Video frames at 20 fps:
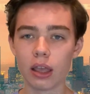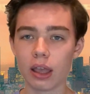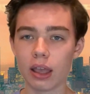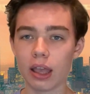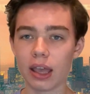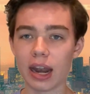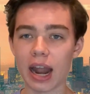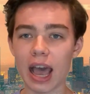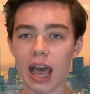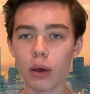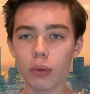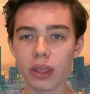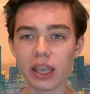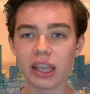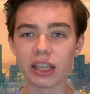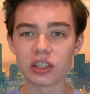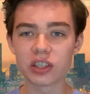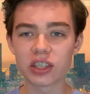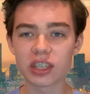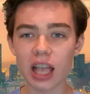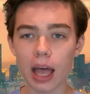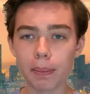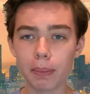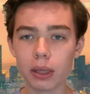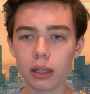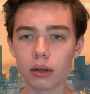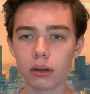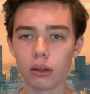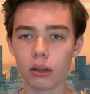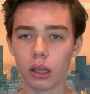and how they can stop
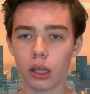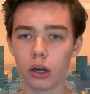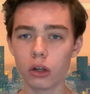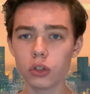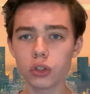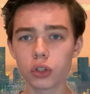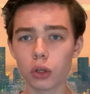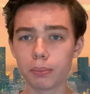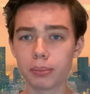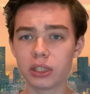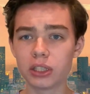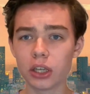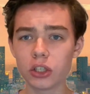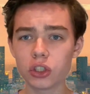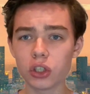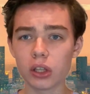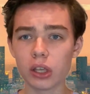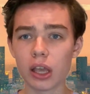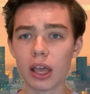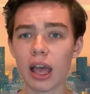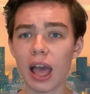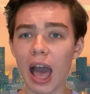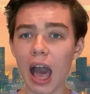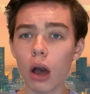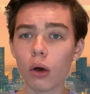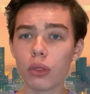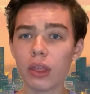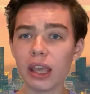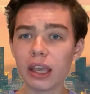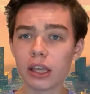it, and also potentially
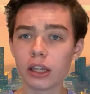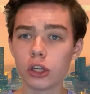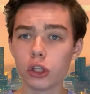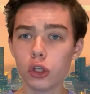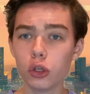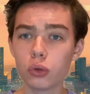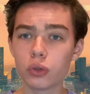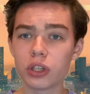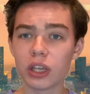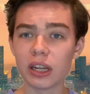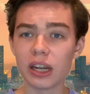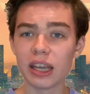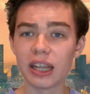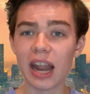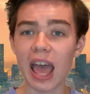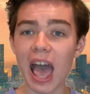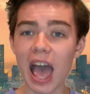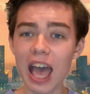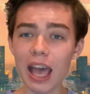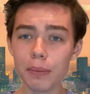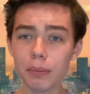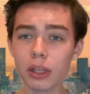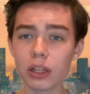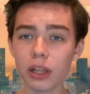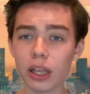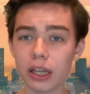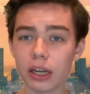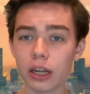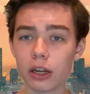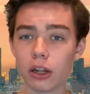how they can use it and
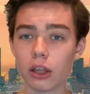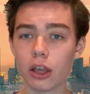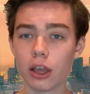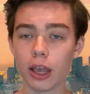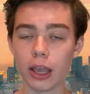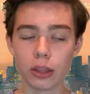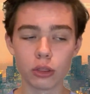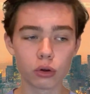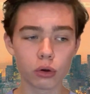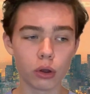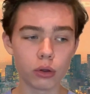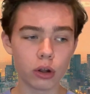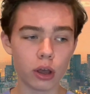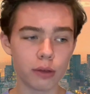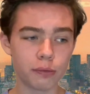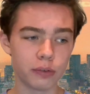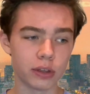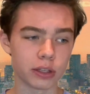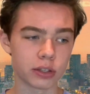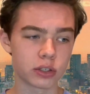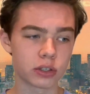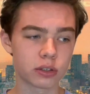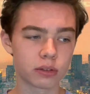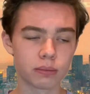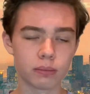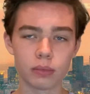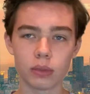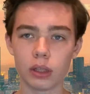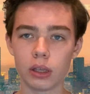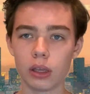emulate it in their own offense.
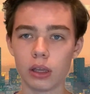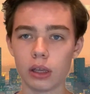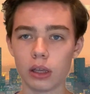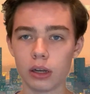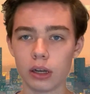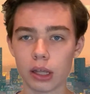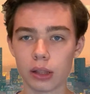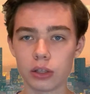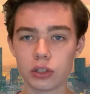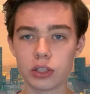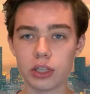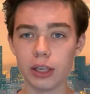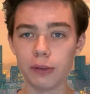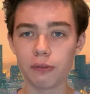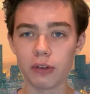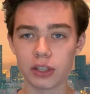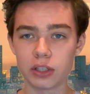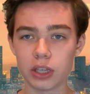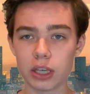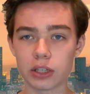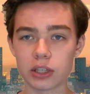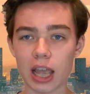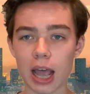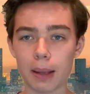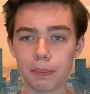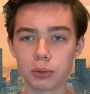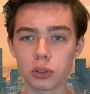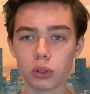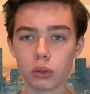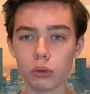Now this defense is
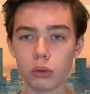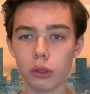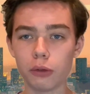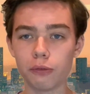absolutely